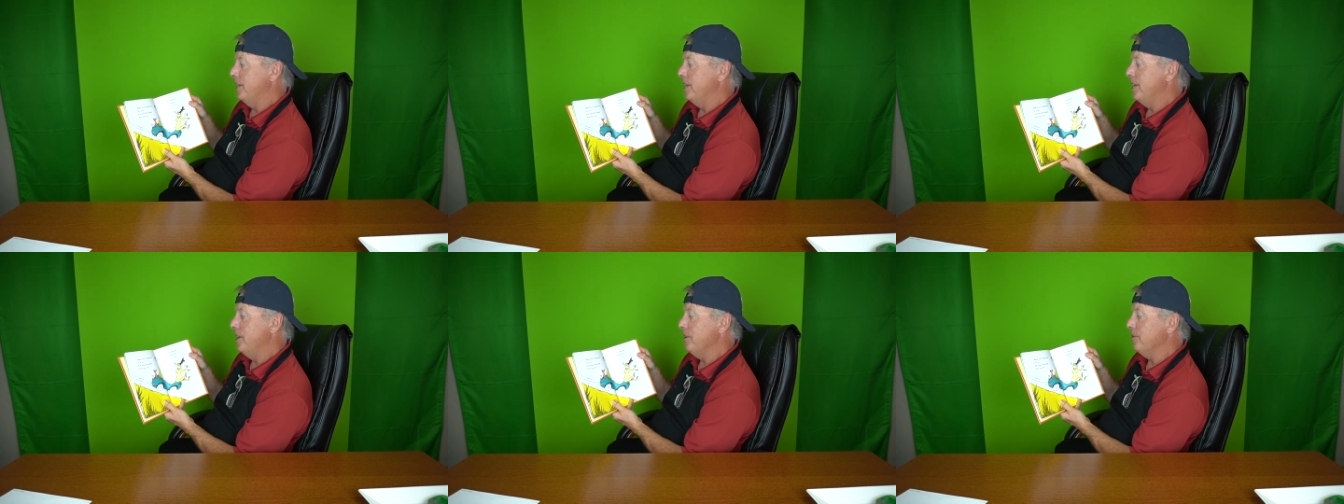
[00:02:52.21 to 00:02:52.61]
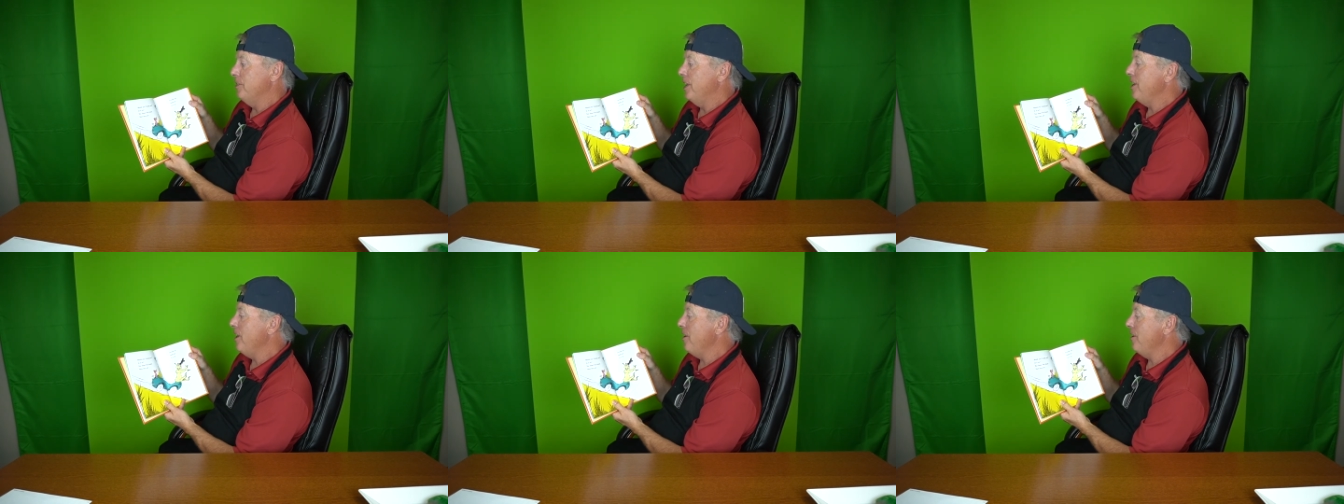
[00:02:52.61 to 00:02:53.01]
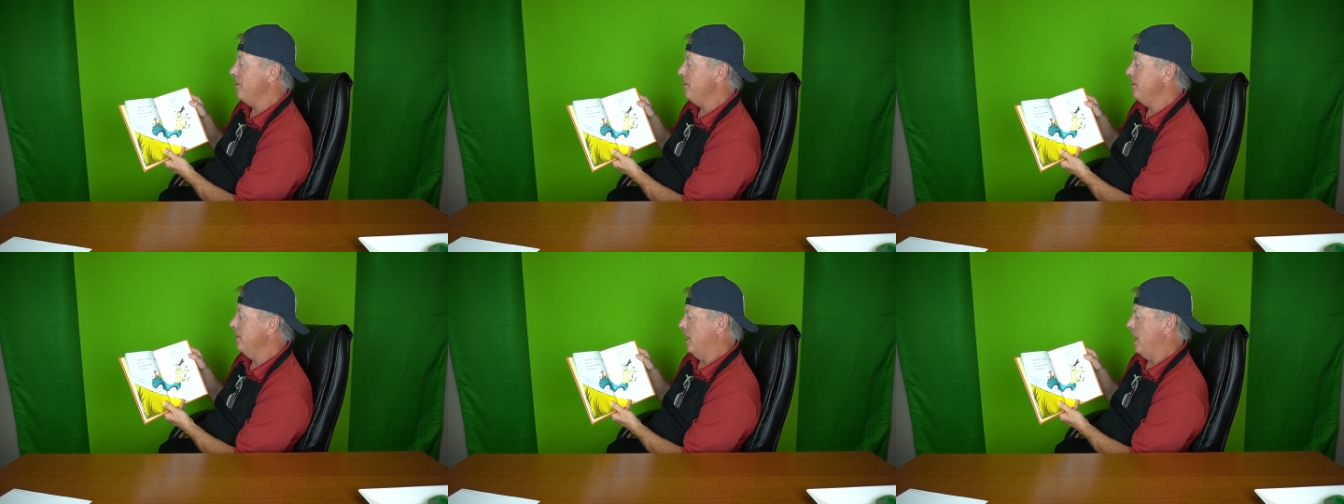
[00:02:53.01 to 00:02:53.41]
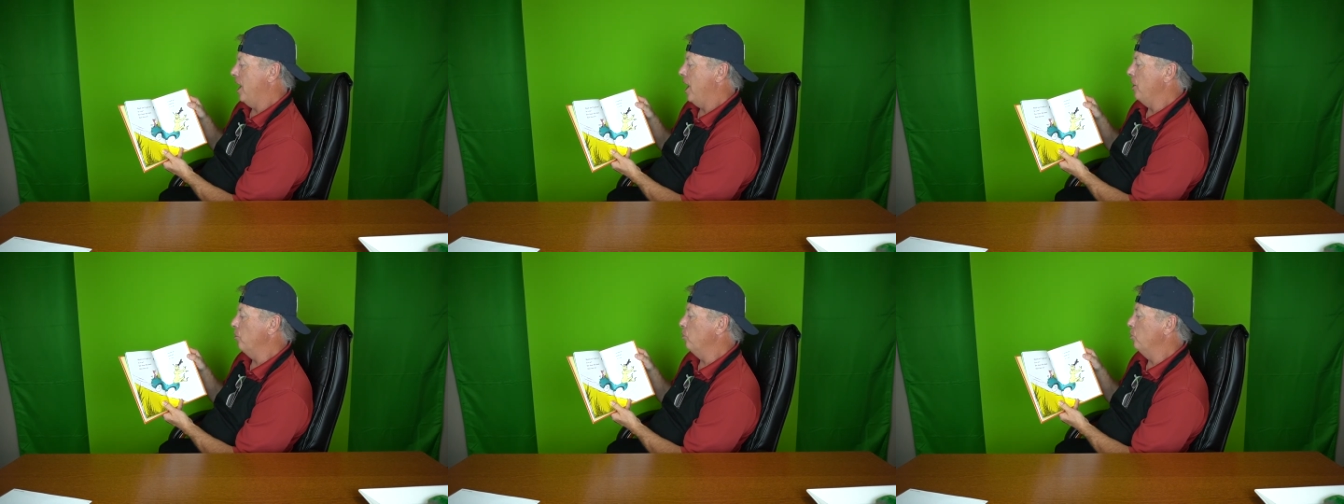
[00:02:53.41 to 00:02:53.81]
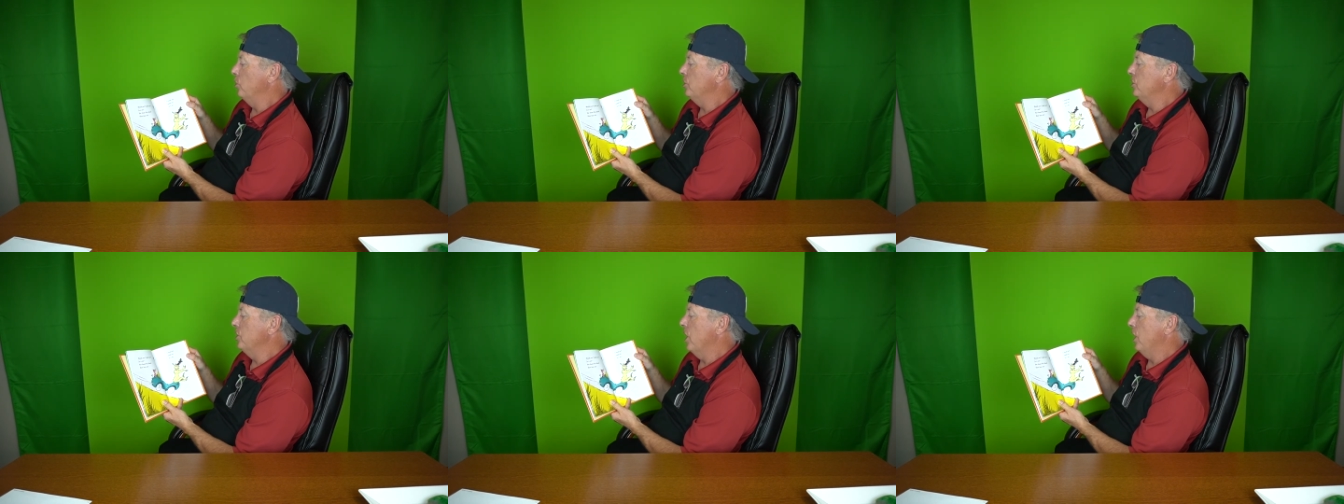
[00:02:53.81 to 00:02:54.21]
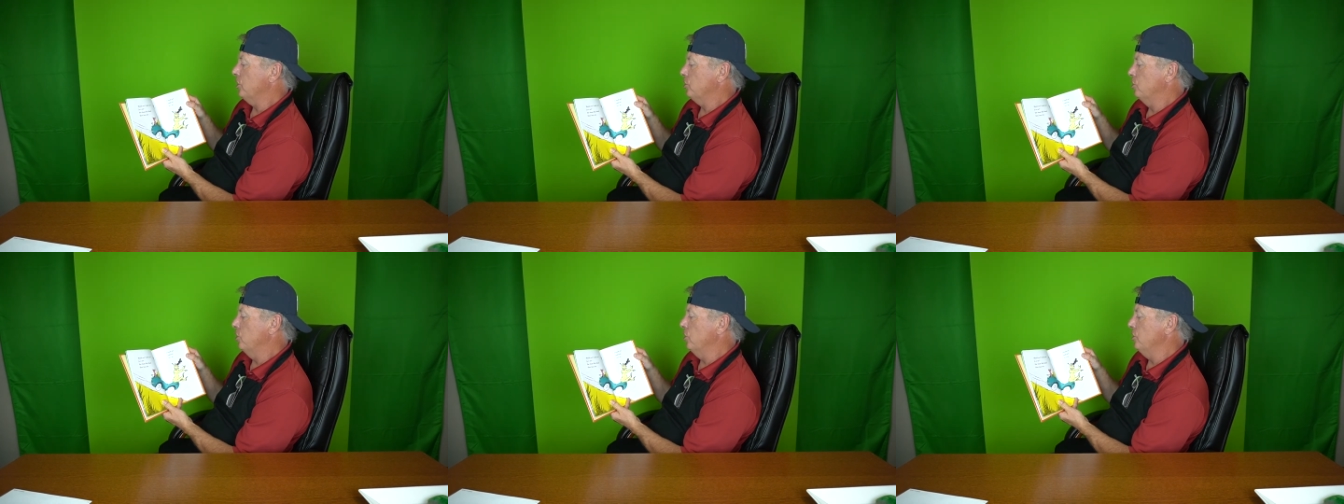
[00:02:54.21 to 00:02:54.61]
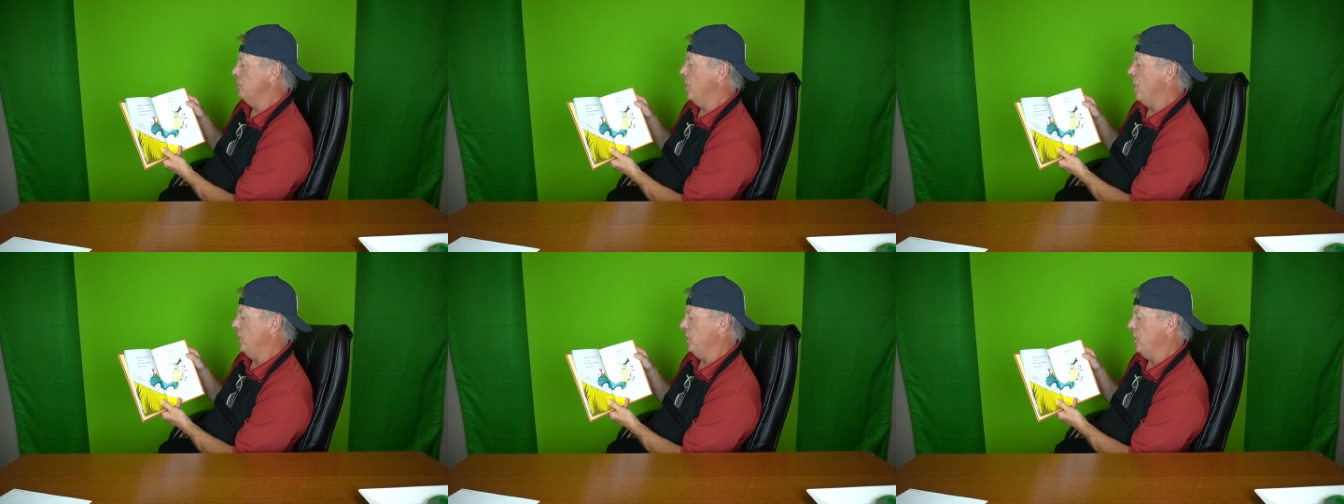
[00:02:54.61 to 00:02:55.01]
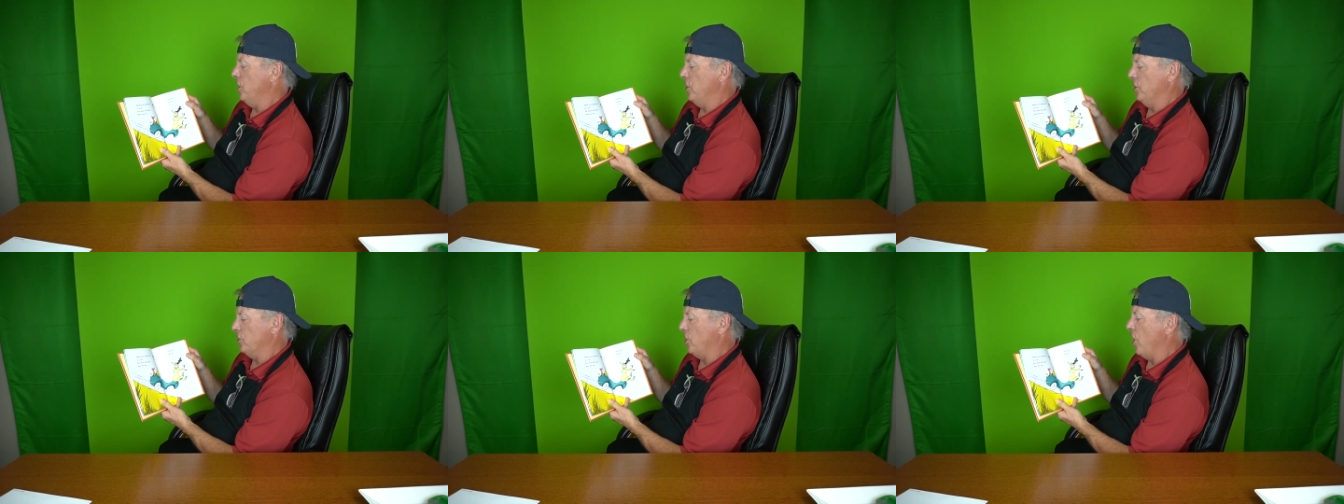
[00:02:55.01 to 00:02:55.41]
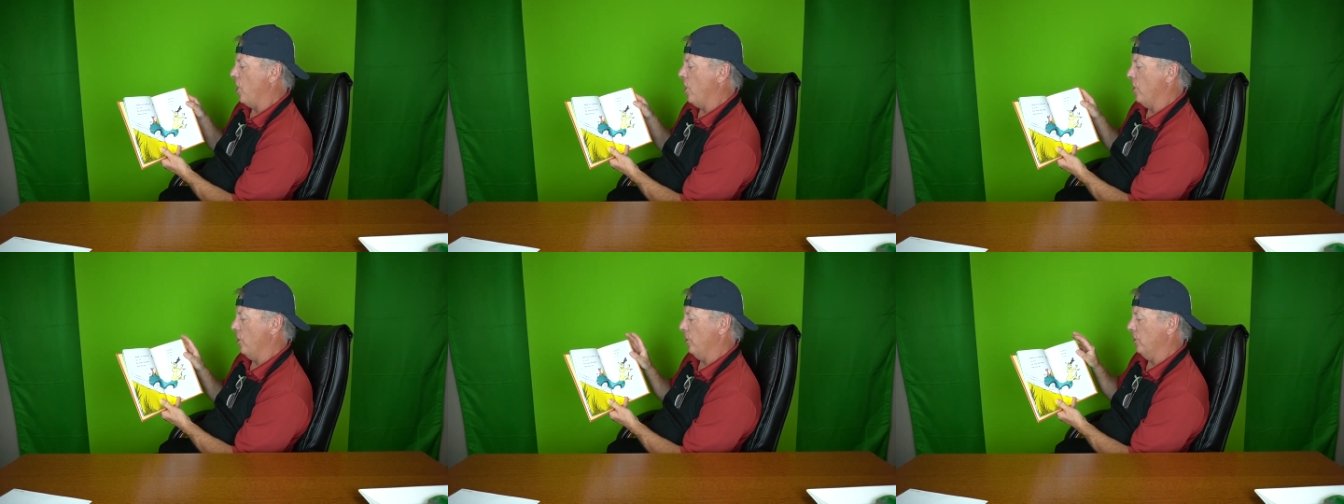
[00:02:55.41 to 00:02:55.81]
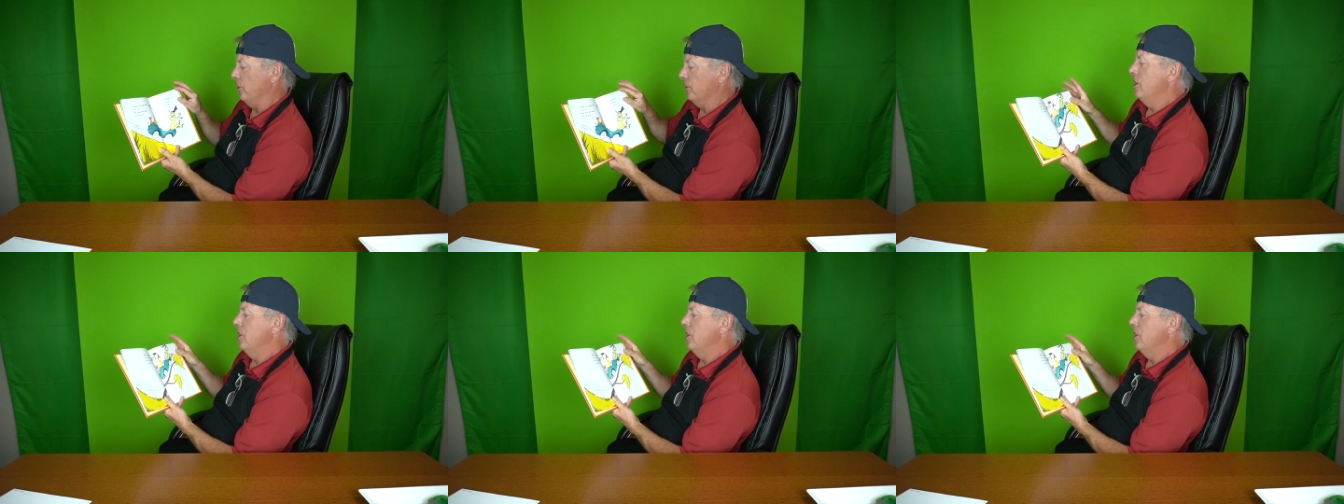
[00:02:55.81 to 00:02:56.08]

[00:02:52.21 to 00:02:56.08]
Here they are. I would not, could not, in a car.